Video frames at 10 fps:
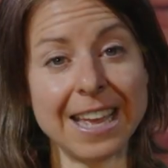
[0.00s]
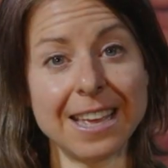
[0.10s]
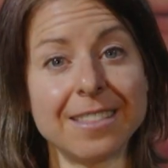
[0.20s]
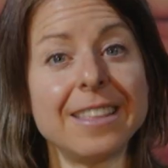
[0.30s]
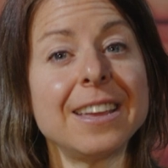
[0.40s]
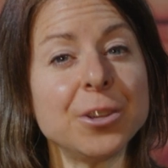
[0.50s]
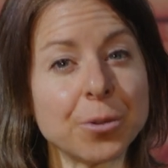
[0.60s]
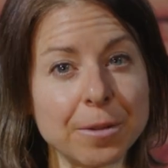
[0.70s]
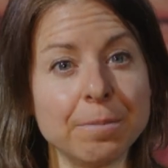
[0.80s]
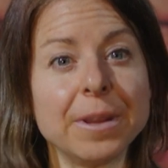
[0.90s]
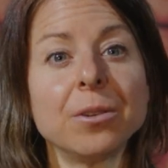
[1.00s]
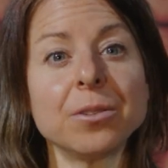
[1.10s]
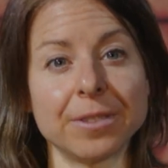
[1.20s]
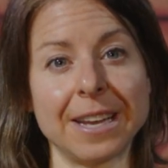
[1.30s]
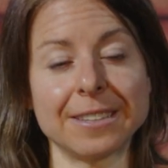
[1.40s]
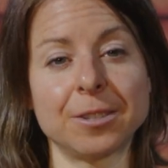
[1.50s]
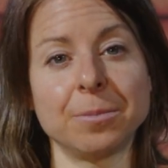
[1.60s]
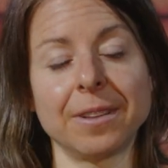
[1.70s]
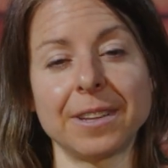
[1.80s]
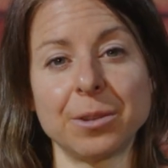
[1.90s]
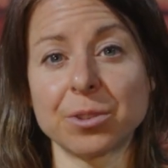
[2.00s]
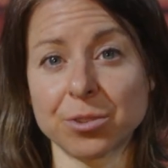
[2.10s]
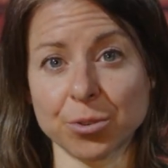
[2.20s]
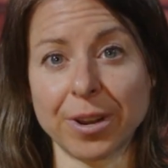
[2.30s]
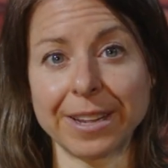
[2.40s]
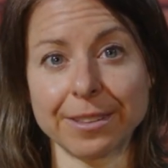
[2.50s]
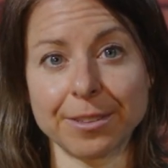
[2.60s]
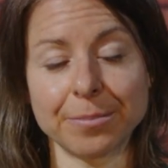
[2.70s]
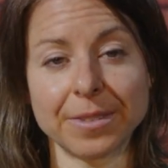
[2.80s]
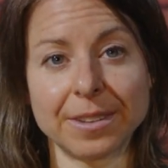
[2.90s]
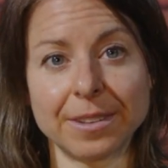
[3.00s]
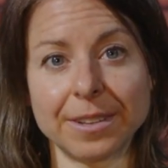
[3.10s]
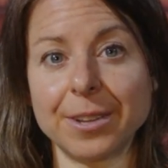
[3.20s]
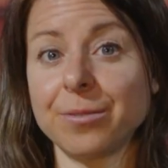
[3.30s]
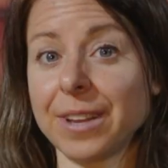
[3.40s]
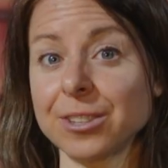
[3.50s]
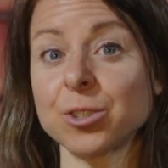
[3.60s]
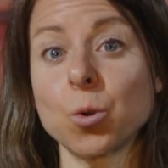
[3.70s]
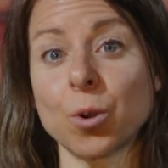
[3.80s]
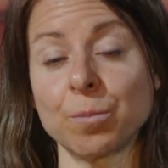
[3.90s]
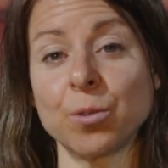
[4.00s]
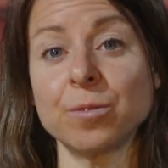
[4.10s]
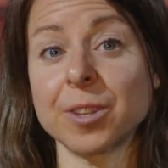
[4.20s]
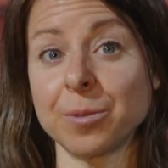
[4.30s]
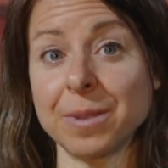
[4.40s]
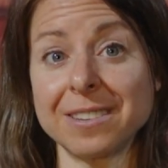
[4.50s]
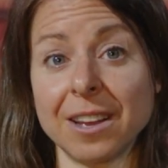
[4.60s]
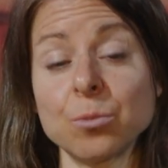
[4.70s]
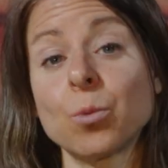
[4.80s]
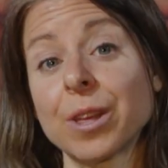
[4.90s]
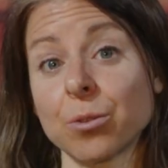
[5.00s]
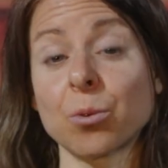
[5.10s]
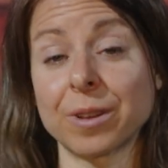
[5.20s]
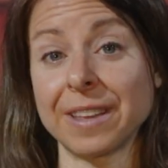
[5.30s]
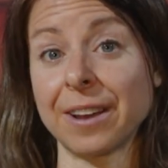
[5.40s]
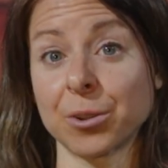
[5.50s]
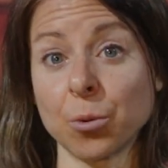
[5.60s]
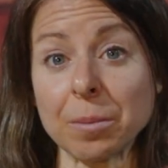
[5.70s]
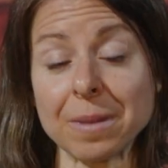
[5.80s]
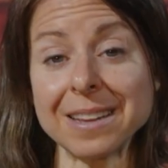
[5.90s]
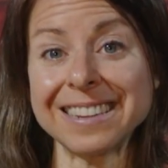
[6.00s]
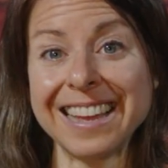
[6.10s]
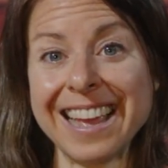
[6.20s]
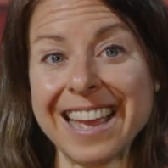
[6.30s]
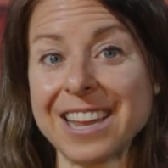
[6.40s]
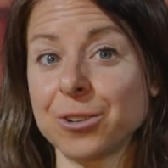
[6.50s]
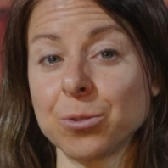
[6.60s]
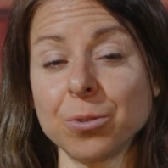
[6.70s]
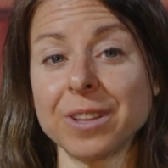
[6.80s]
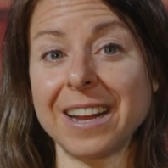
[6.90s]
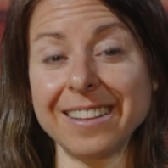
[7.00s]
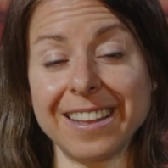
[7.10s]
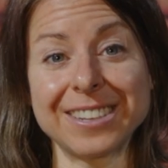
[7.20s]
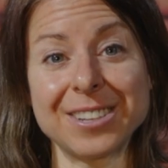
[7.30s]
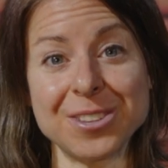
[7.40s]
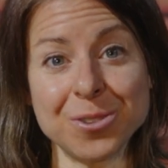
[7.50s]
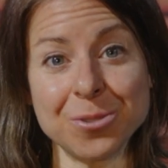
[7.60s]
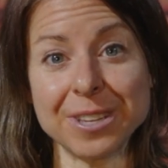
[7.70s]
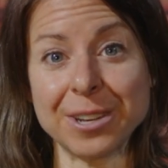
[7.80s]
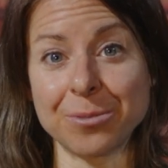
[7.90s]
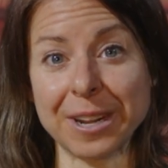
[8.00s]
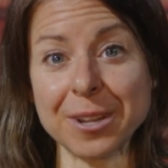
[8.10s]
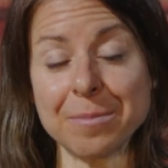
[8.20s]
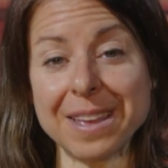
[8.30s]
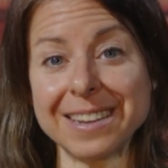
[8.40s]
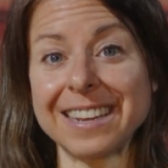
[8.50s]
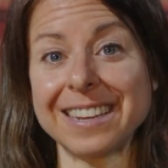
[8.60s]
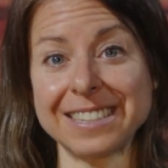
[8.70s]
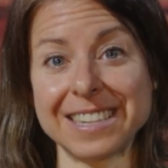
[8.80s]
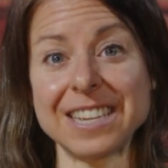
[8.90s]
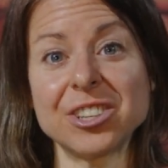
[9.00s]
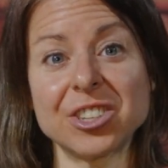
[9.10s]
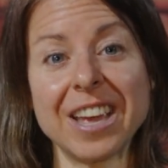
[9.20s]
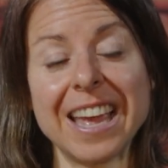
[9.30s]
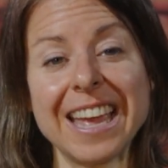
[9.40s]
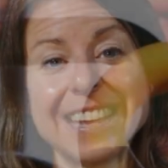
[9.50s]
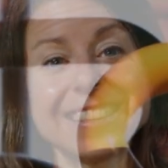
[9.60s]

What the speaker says: Then you can build on that stability with strength. Advanced core moves can be done with or without equipment, and a tool that I like to use and recommend and teach is